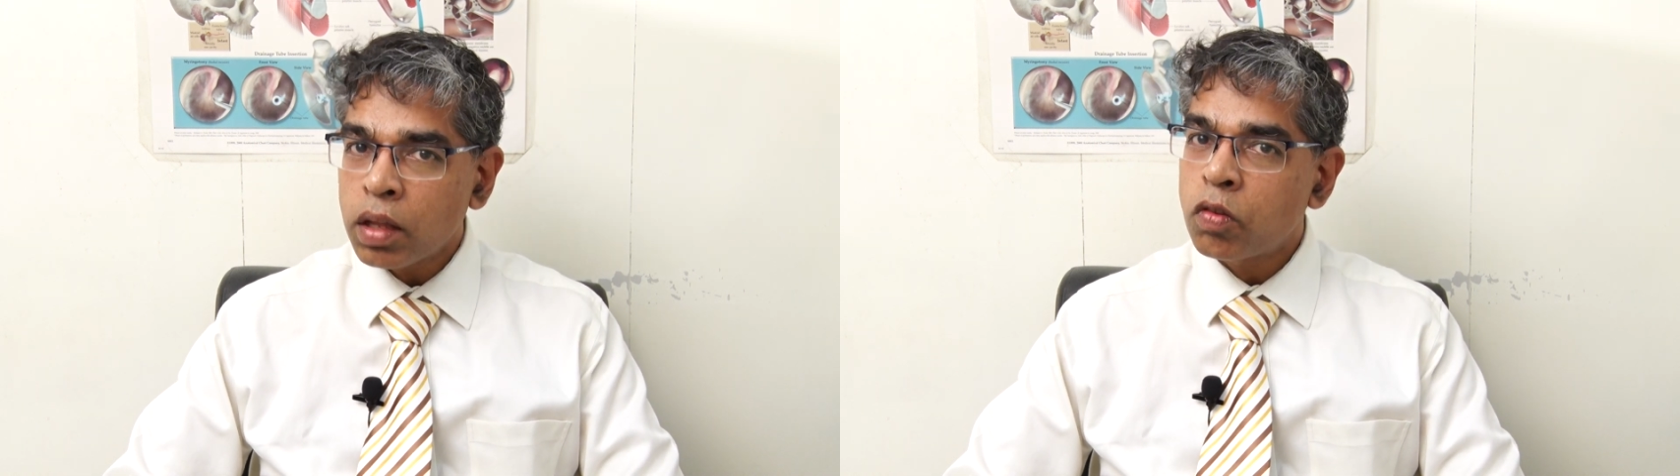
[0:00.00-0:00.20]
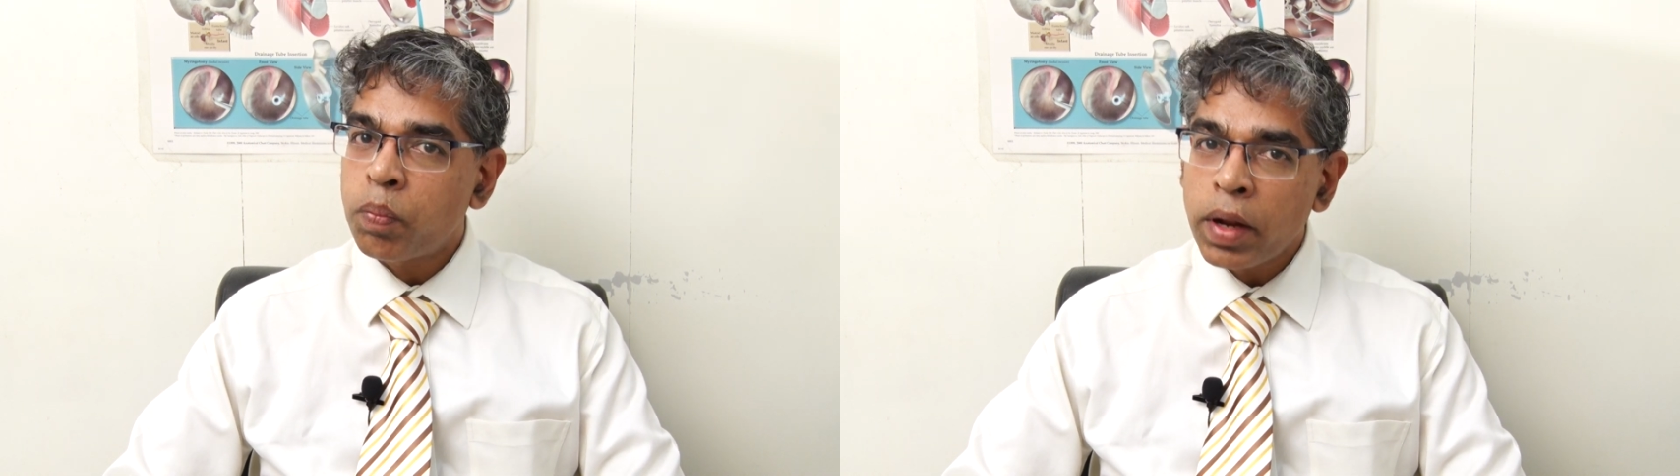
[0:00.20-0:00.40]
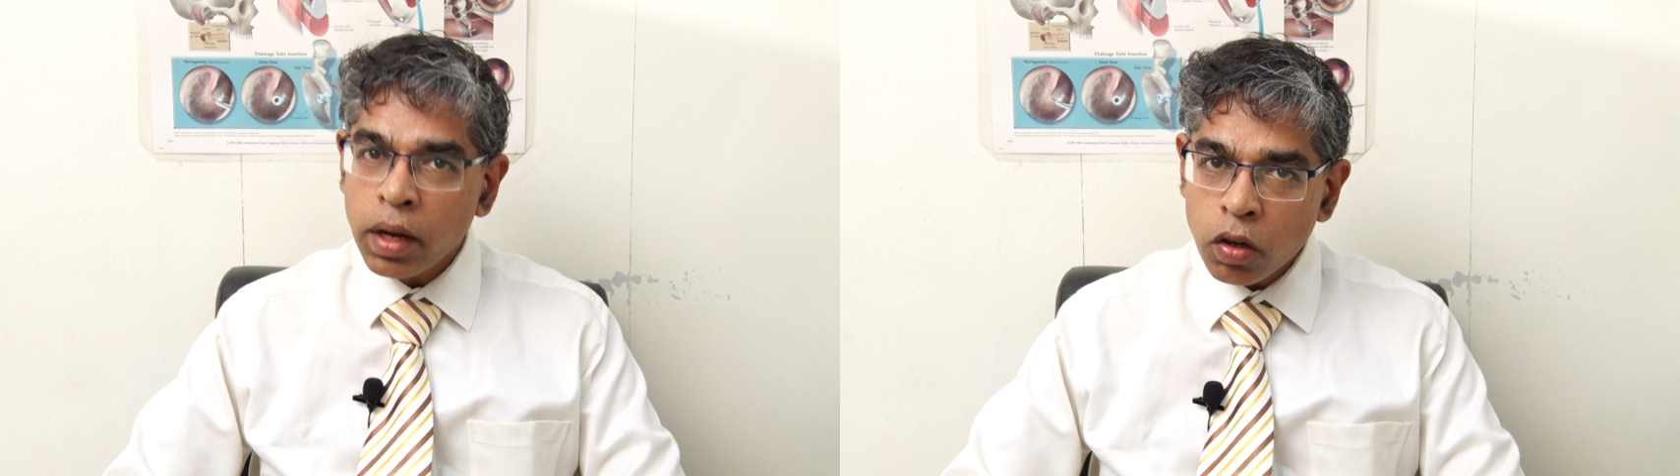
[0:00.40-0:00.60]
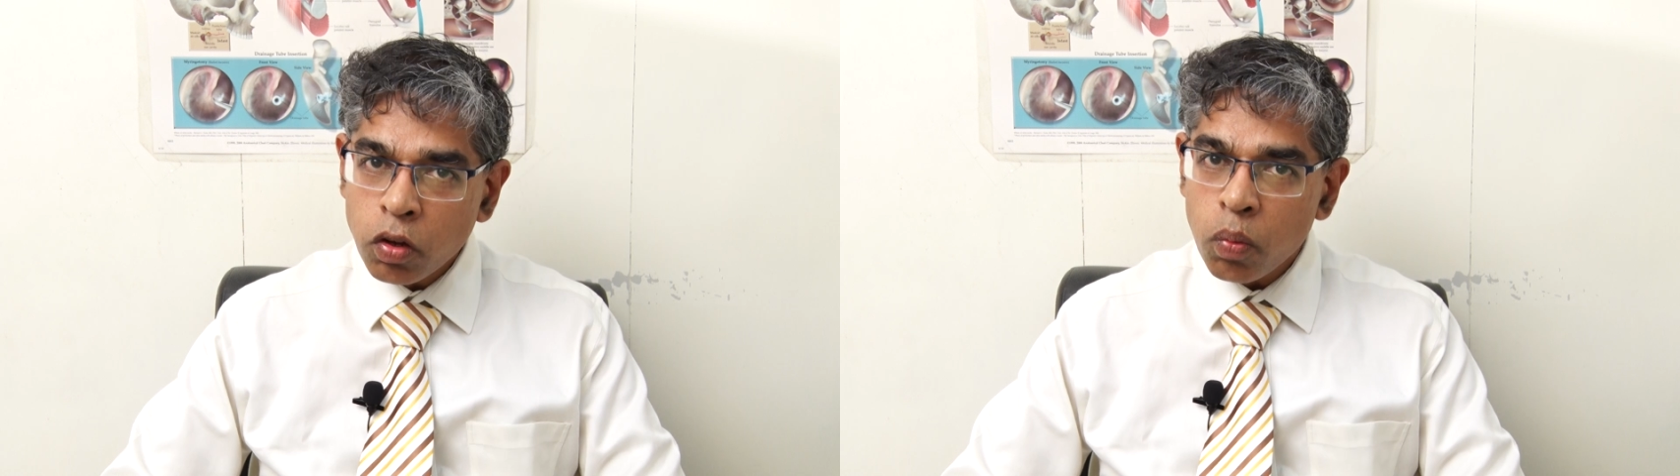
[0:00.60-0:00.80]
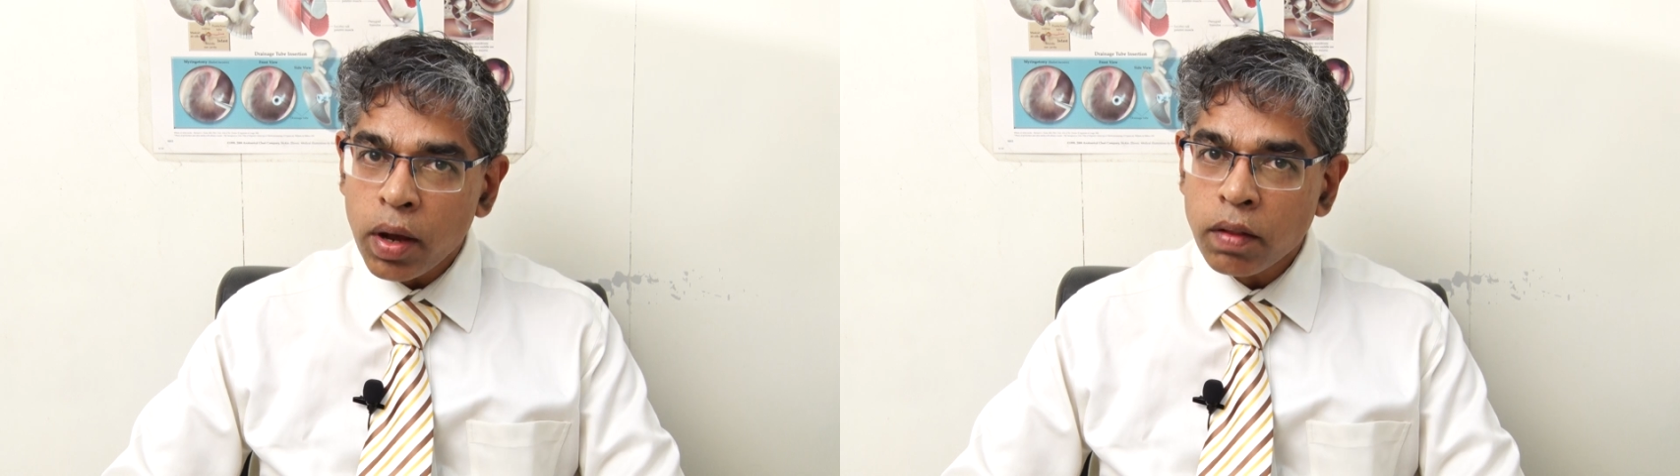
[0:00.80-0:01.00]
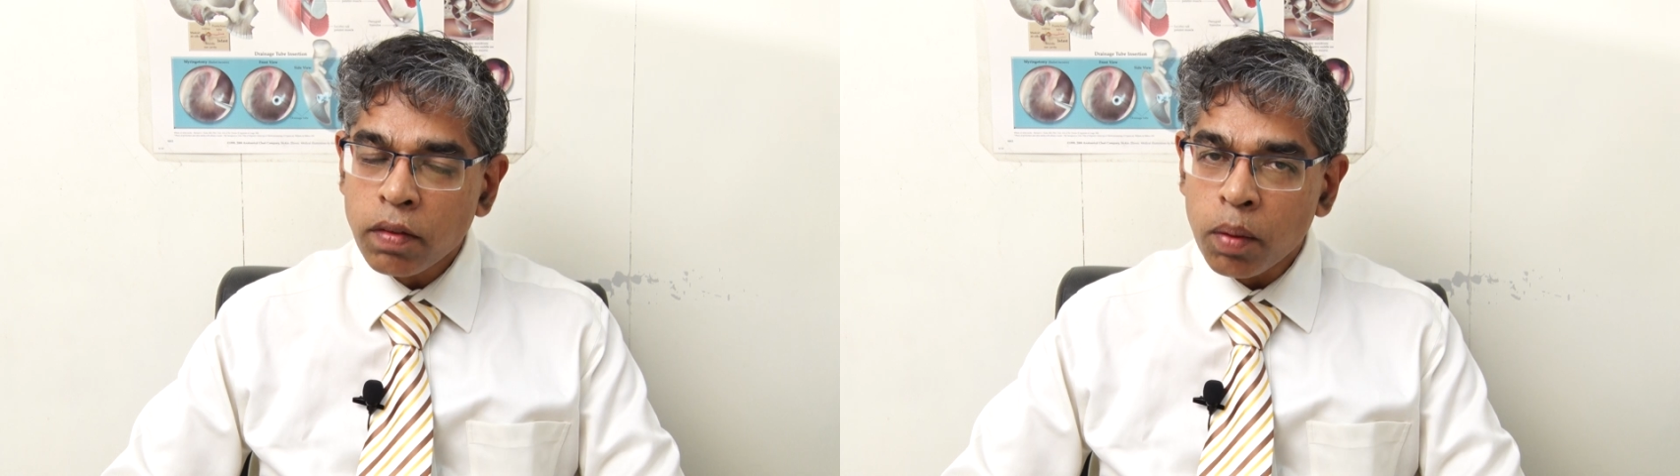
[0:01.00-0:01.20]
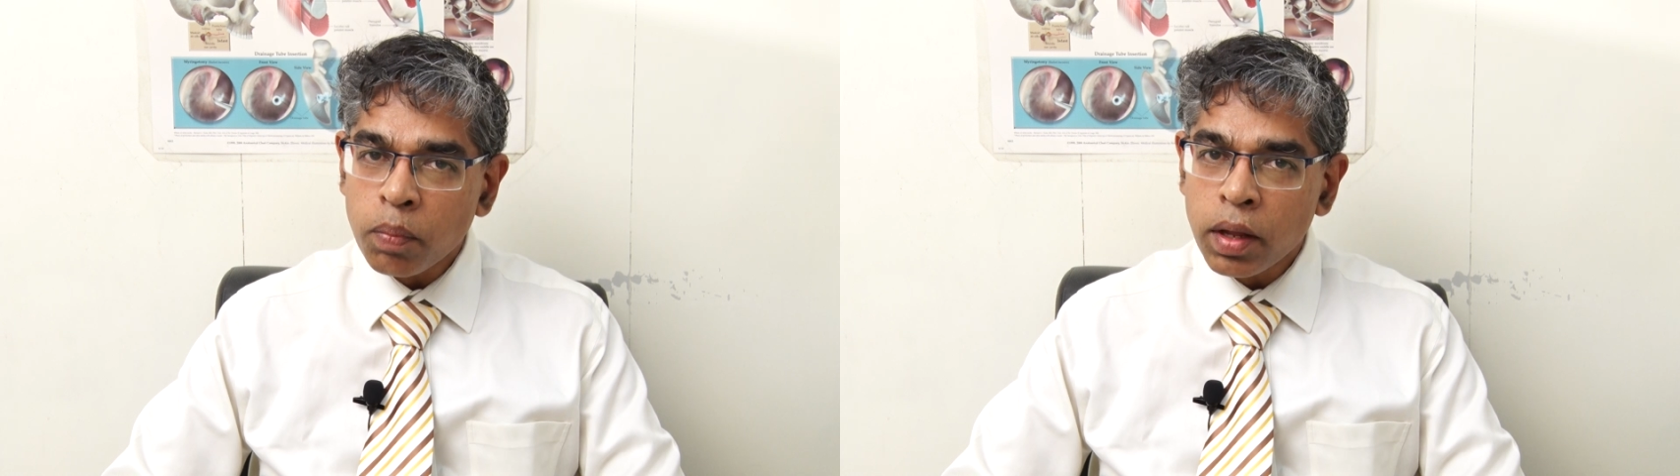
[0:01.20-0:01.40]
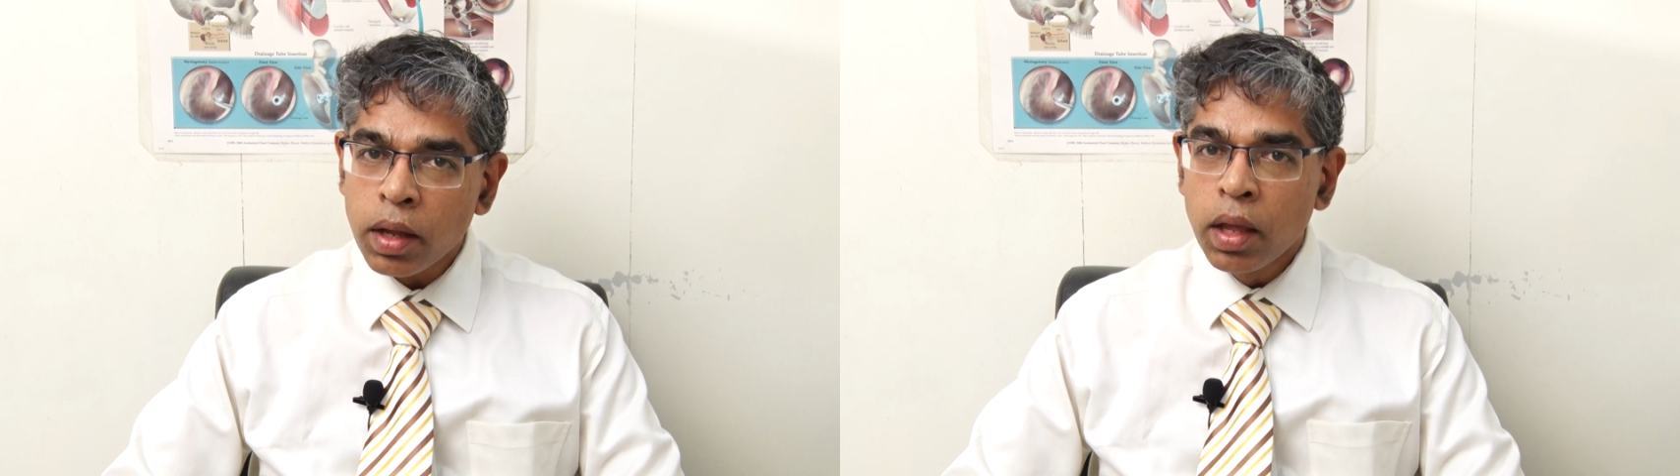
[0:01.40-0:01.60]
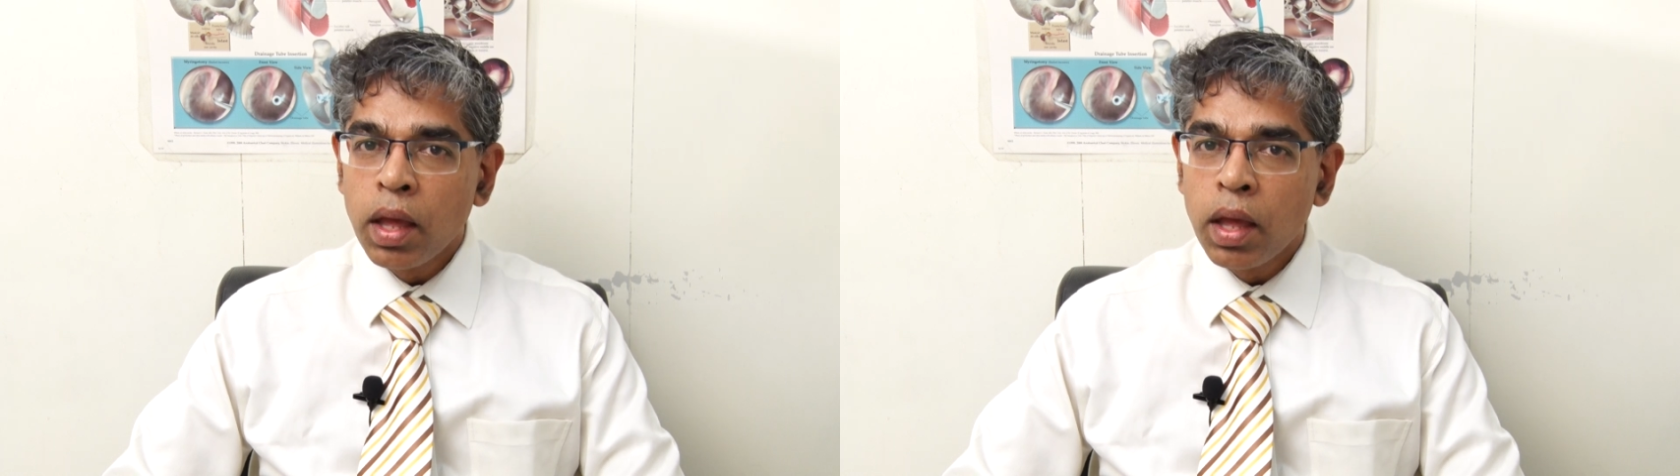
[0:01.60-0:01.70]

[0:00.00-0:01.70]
explain to you why it's happening